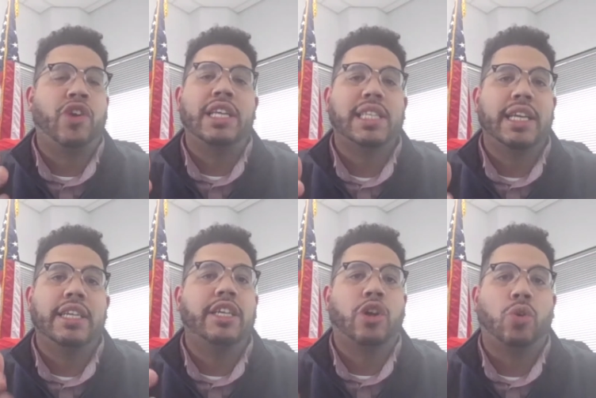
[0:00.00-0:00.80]
translated
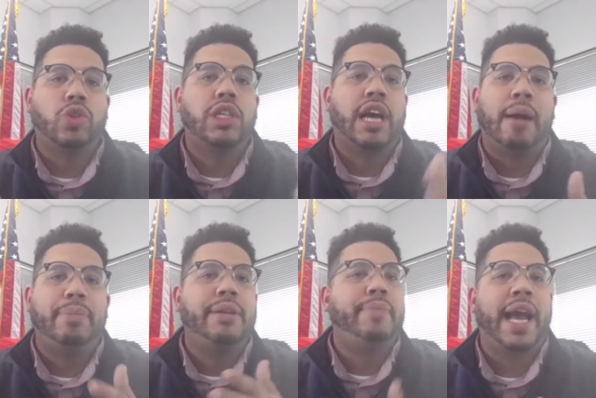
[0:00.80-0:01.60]
in a culturally
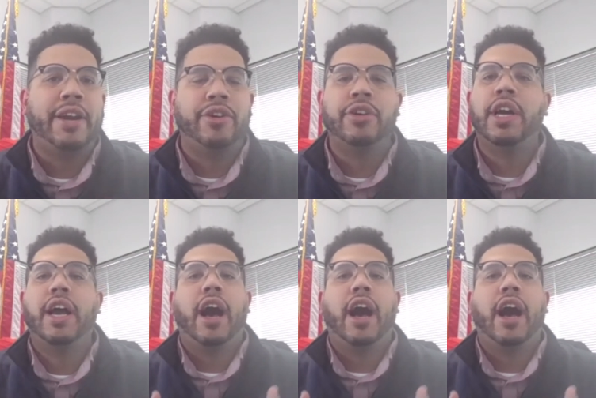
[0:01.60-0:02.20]
competent manner,